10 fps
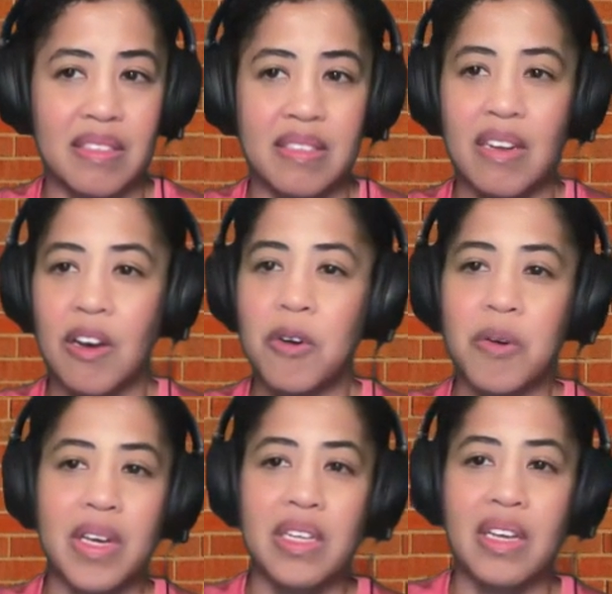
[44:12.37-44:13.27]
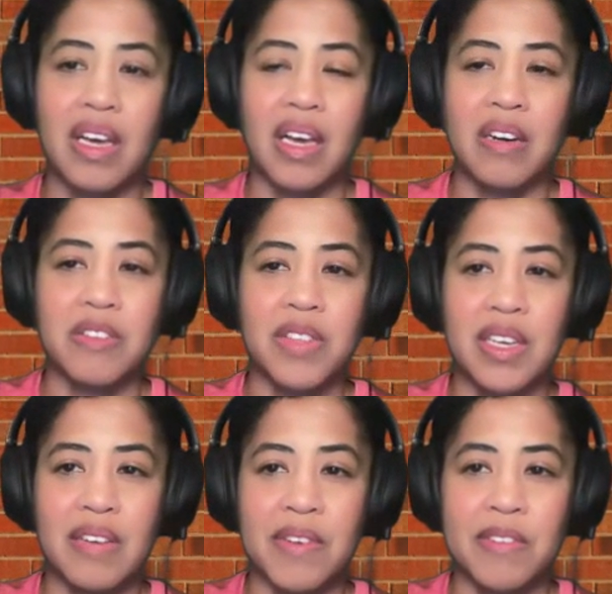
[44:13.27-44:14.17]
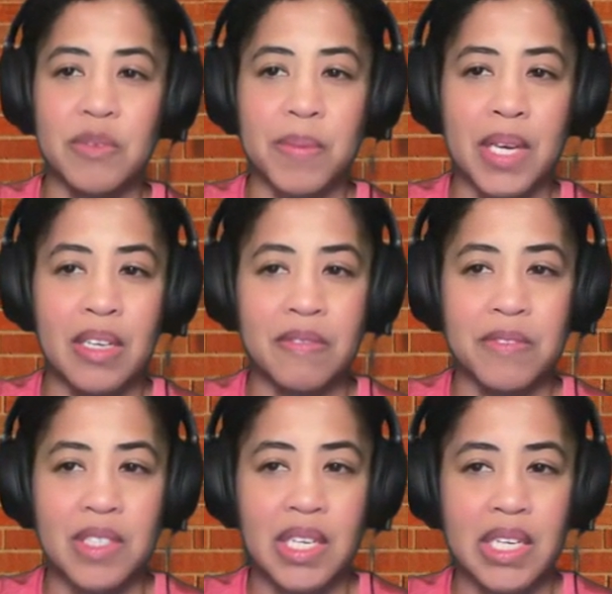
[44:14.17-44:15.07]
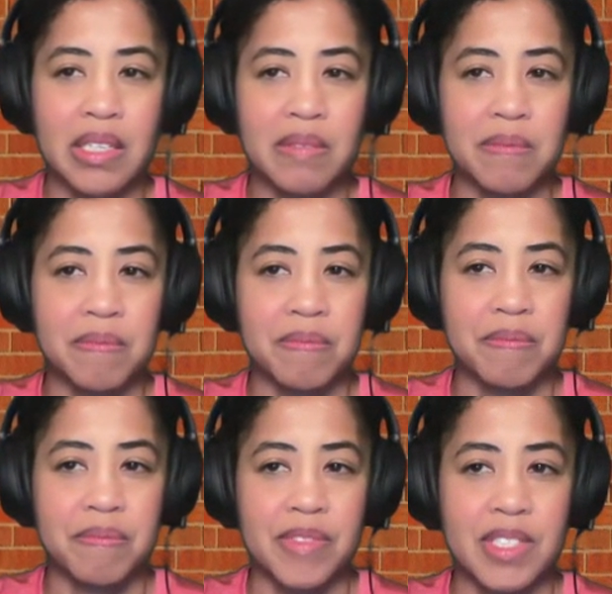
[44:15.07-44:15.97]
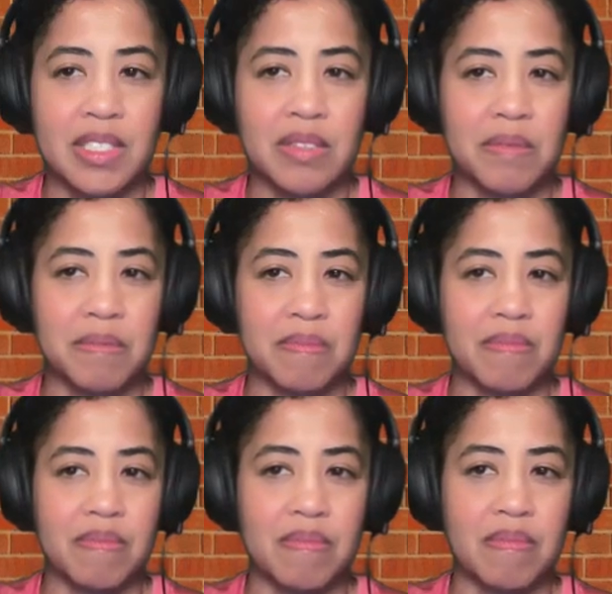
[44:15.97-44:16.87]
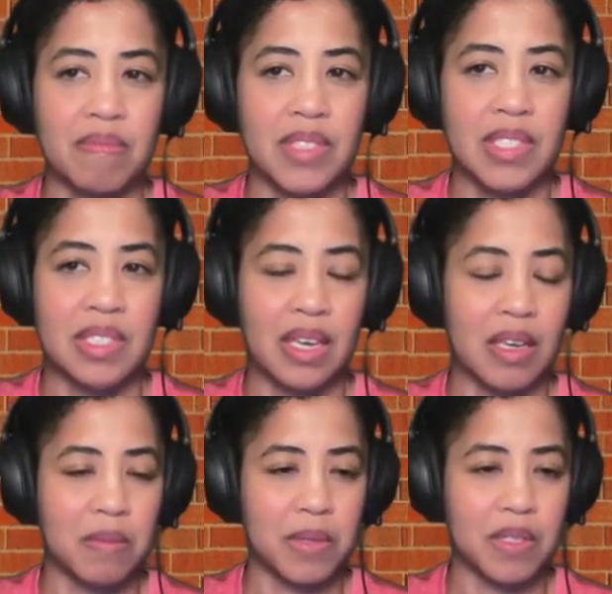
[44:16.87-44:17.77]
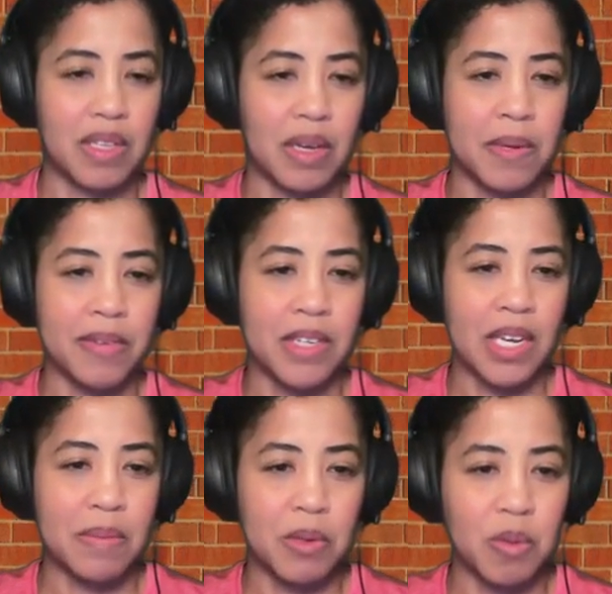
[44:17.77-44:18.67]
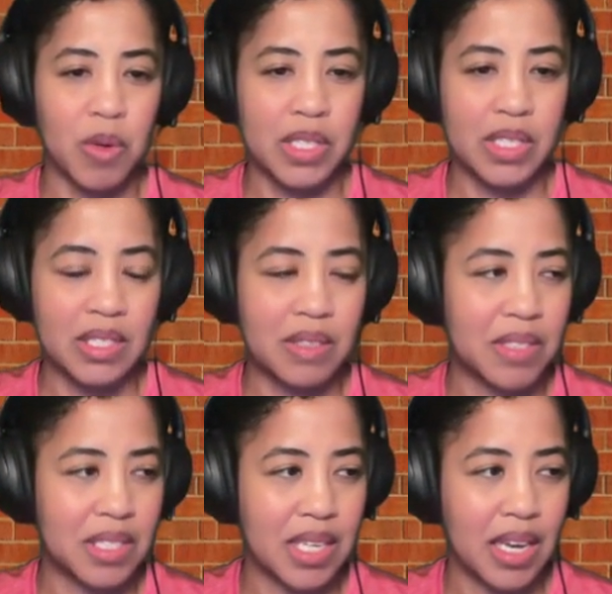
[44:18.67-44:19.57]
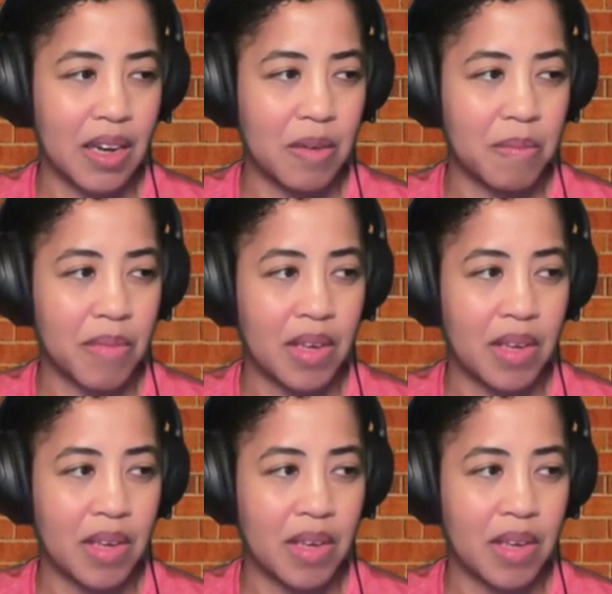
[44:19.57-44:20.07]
No, I don't think I've ever paid for like just cable. I paid for cable once and it was a scam.